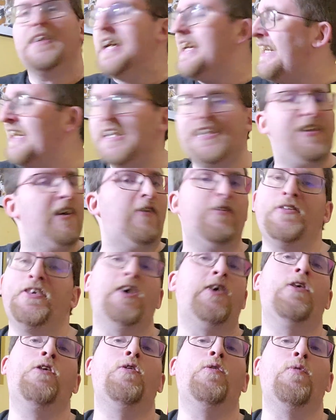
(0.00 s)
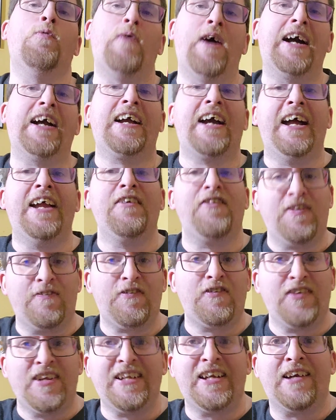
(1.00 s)
and you don't know what kind of stuff
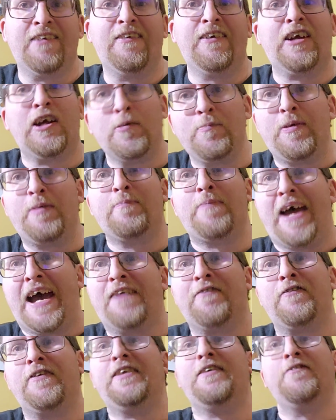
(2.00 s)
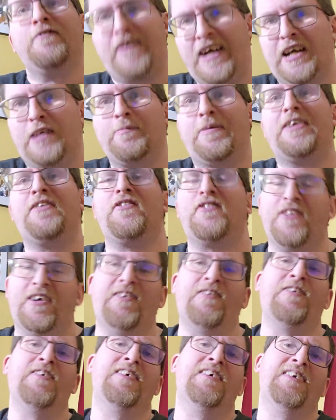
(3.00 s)
is in there, and it could be bad for the environment.
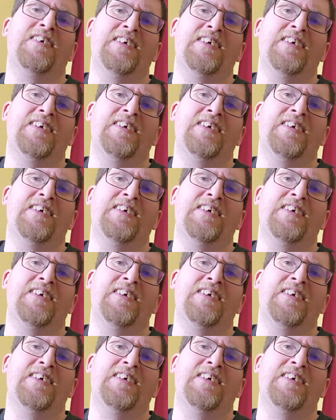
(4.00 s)
So